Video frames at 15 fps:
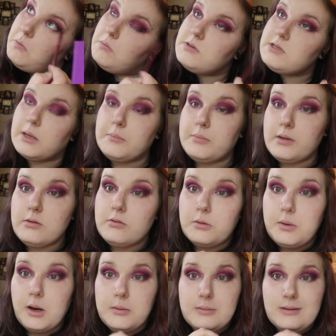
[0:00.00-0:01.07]
Some people
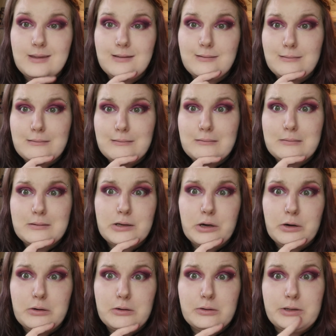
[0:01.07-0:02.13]
would probably be like,
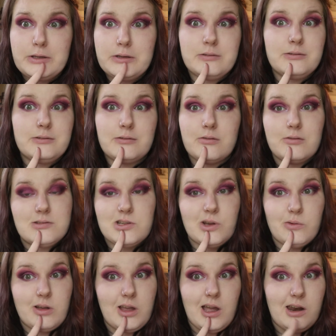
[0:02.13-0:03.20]
girl, you
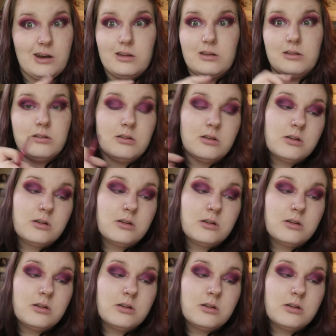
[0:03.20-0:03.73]
don't got it.